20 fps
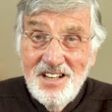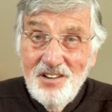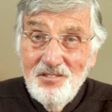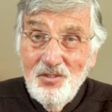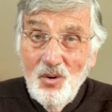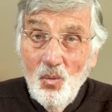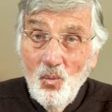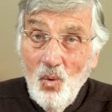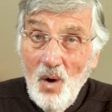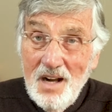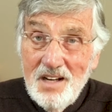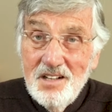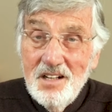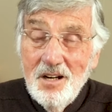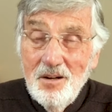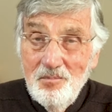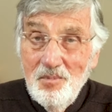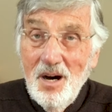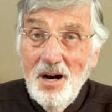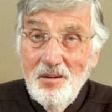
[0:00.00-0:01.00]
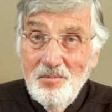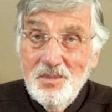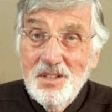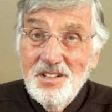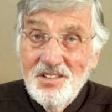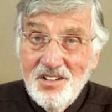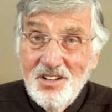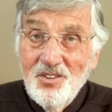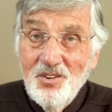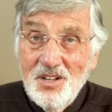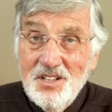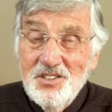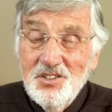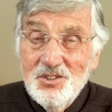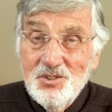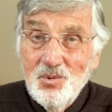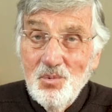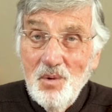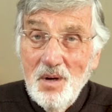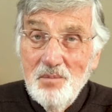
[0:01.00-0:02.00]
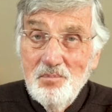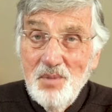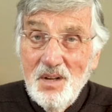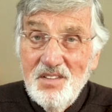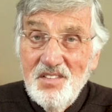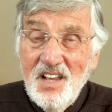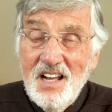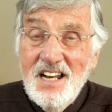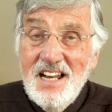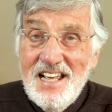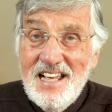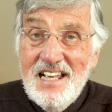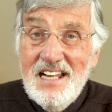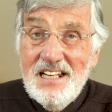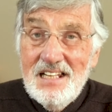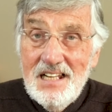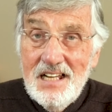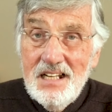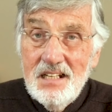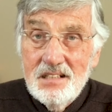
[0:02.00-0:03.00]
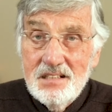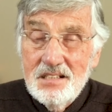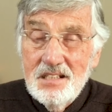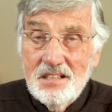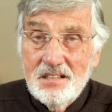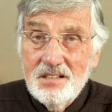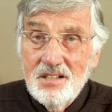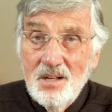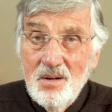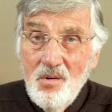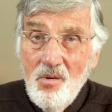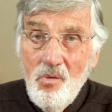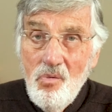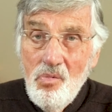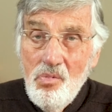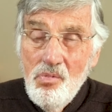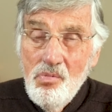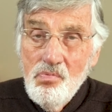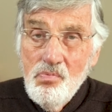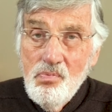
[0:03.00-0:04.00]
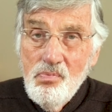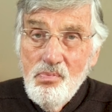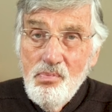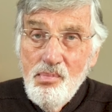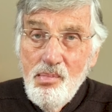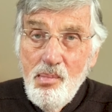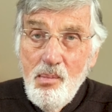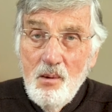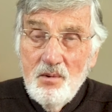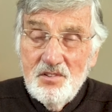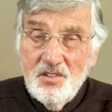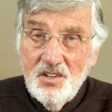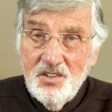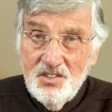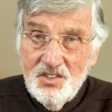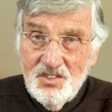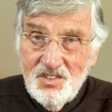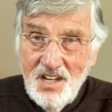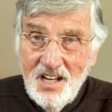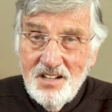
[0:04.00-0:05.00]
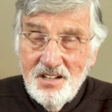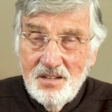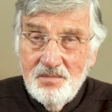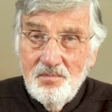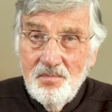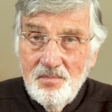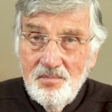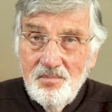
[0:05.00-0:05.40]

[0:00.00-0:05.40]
for one commandment, the greatest one, but then he linked it to the second.